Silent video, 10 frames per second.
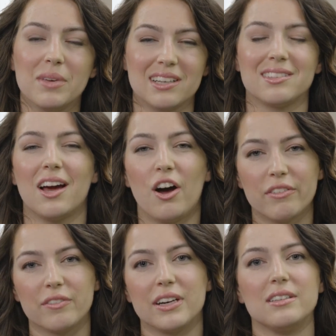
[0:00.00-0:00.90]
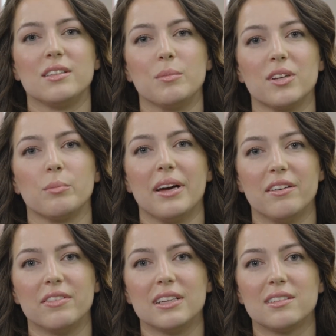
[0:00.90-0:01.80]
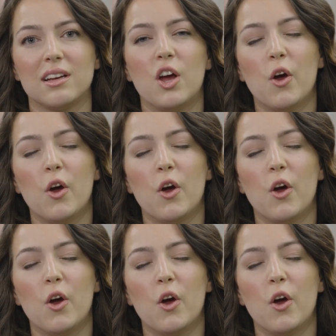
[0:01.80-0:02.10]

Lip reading: because they offer very similar benefits.